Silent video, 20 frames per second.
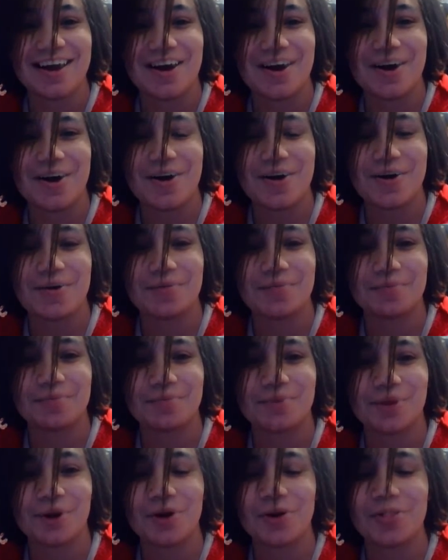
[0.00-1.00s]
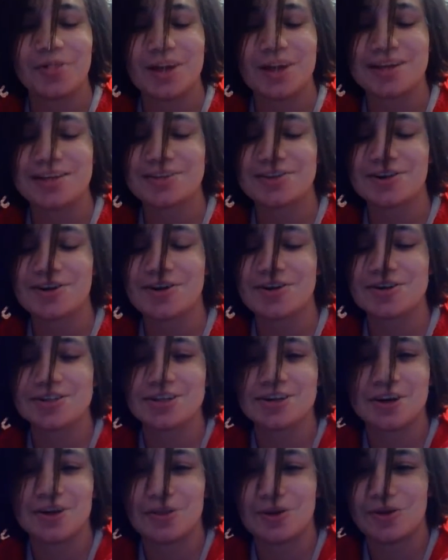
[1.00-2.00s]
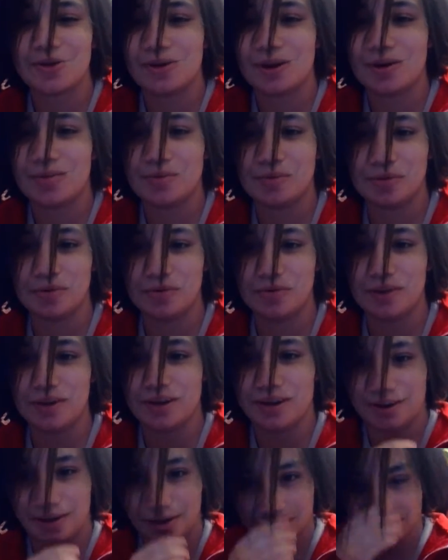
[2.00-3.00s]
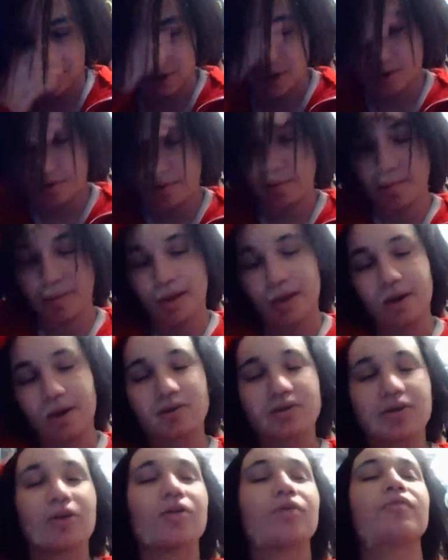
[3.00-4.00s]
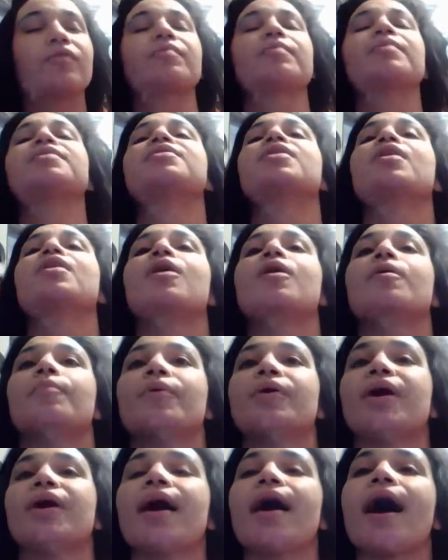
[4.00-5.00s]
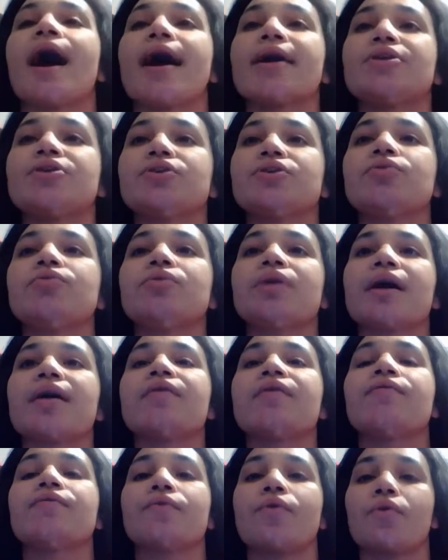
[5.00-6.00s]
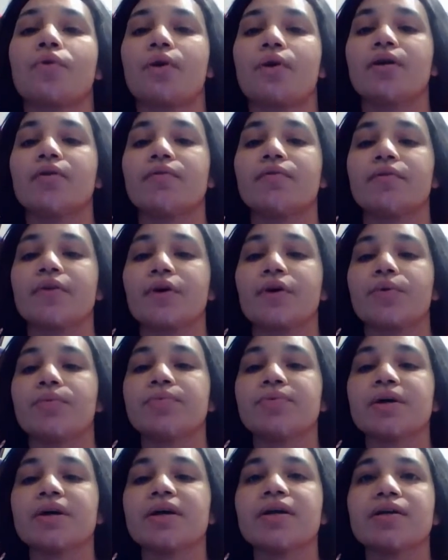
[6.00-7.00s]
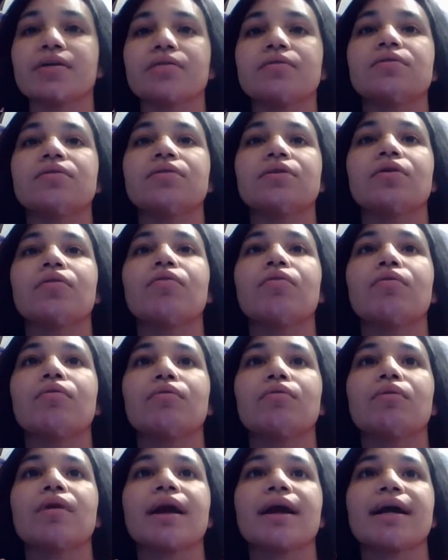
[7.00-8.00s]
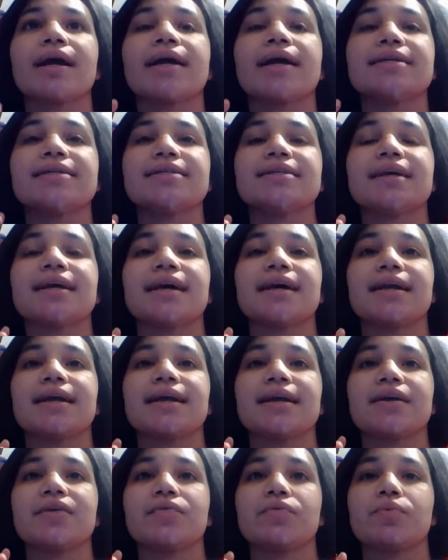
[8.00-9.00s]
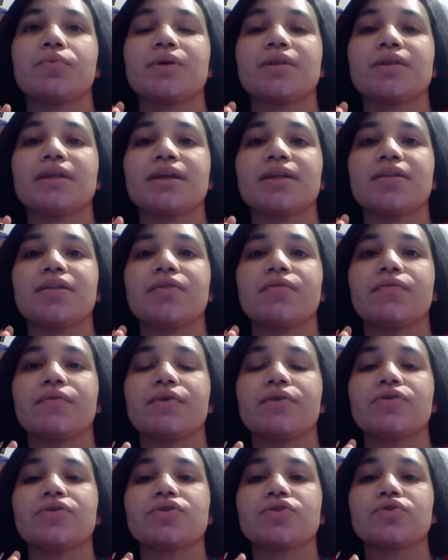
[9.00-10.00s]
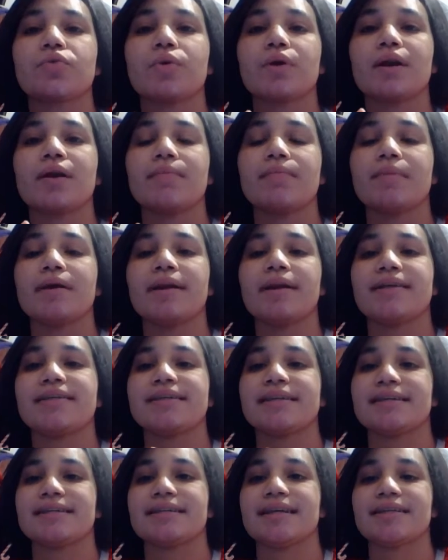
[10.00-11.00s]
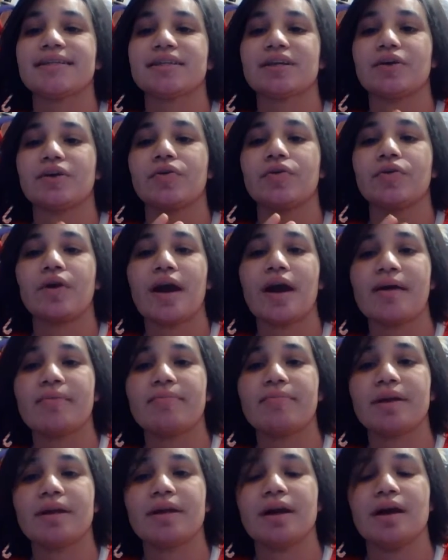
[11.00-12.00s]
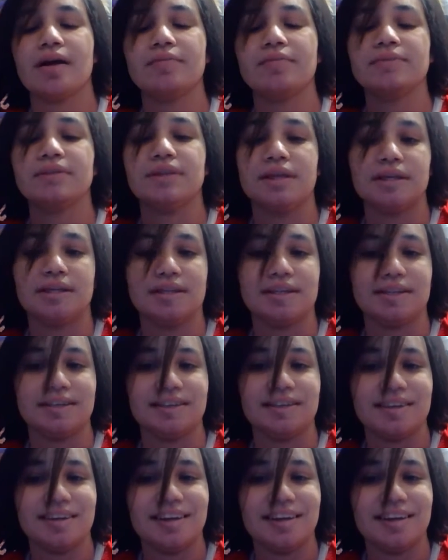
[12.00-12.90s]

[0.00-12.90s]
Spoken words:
Earth Like Stars, another great movie. You know, sorry about my hair, it's all over the place. But yeah, I do like foreign films. It, you know, like I said, if within the first 20 minutes it doesn't grab me, I'm done.